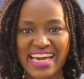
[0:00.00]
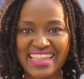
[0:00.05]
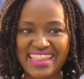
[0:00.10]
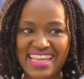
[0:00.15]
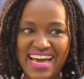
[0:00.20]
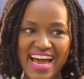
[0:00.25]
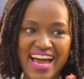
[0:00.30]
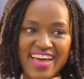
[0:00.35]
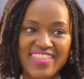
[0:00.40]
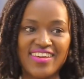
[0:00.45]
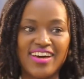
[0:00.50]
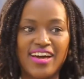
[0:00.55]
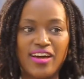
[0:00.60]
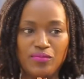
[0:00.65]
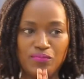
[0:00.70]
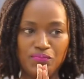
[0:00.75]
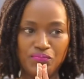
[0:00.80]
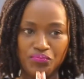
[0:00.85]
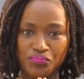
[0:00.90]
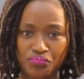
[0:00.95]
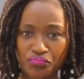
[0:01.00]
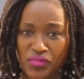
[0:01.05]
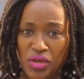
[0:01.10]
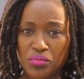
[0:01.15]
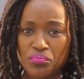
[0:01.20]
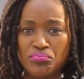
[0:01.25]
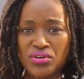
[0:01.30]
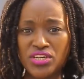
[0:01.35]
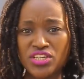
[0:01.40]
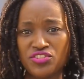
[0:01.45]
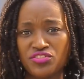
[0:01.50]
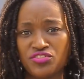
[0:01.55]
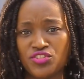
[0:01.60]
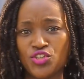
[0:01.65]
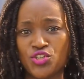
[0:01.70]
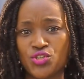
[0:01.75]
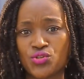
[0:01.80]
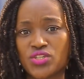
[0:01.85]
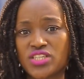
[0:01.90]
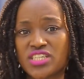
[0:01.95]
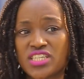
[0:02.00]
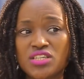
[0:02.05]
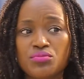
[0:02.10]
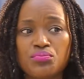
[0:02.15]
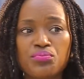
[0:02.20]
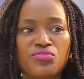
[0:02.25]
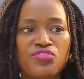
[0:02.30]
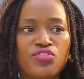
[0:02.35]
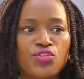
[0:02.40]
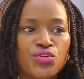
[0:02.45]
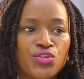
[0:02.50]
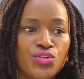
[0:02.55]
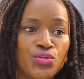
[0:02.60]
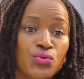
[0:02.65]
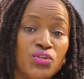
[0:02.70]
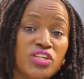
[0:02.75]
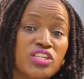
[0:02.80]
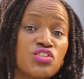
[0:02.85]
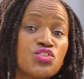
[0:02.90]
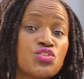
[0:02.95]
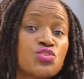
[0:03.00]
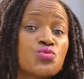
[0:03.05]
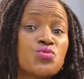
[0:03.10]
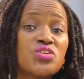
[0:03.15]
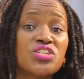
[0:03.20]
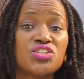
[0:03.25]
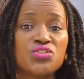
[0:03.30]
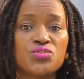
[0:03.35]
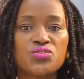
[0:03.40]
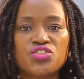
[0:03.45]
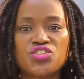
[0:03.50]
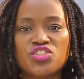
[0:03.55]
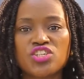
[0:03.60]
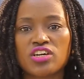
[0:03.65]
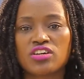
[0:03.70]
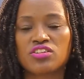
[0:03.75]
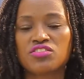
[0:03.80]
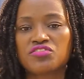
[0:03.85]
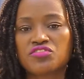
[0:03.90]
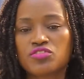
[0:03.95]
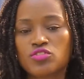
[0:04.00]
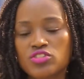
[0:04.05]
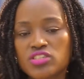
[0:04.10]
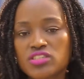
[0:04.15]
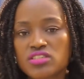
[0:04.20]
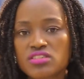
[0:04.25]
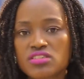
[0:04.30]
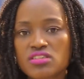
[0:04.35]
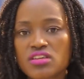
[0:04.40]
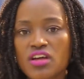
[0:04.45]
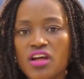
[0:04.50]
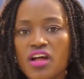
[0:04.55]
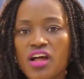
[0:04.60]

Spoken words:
The other beneficial tip for you is to reduce junk foods.